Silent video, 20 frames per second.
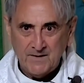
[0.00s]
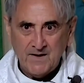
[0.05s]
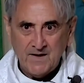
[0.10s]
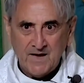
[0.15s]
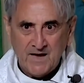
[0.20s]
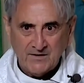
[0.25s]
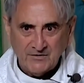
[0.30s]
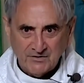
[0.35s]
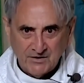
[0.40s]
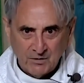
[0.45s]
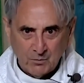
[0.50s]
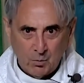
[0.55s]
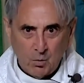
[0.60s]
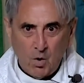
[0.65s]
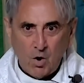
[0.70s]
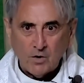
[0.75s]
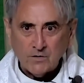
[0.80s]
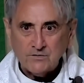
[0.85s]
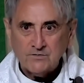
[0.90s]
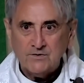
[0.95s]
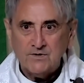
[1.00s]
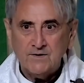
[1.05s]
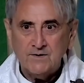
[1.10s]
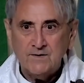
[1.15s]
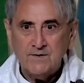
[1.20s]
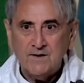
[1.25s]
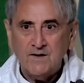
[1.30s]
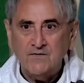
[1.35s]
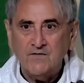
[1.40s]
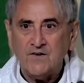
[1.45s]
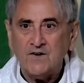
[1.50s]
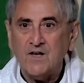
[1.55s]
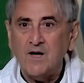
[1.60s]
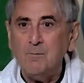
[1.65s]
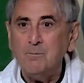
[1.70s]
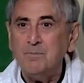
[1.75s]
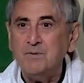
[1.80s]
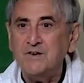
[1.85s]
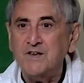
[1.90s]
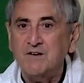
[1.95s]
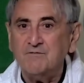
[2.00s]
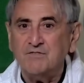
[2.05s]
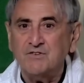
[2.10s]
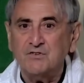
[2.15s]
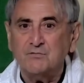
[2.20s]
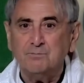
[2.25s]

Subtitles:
as he walked in the company of his